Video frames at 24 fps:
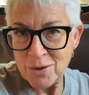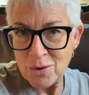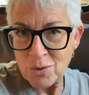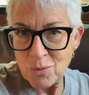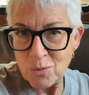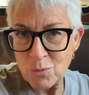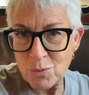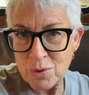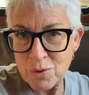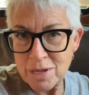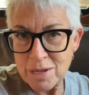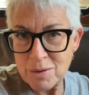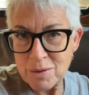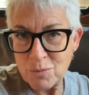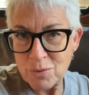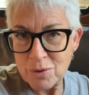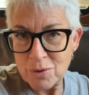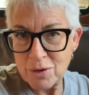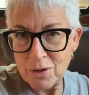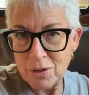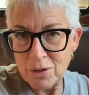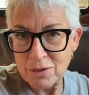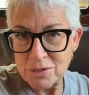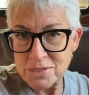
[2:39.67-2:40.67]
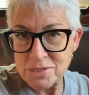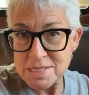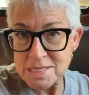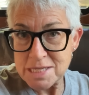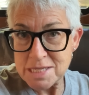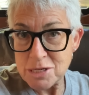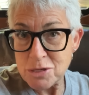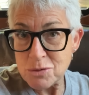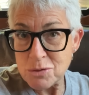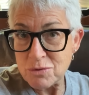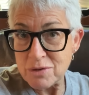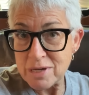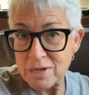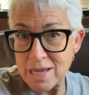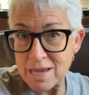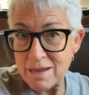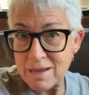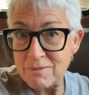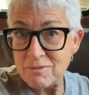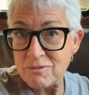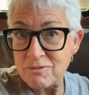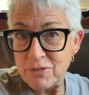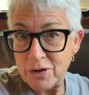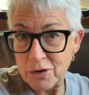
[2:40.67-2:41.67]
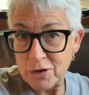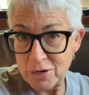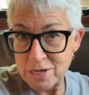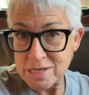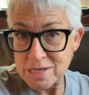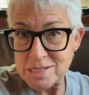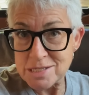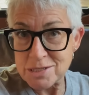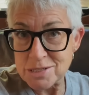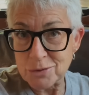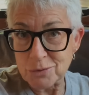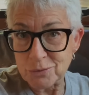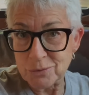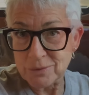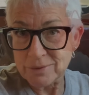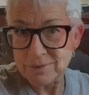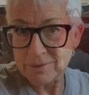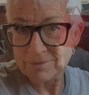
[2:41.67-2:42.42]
We will see you again very soon.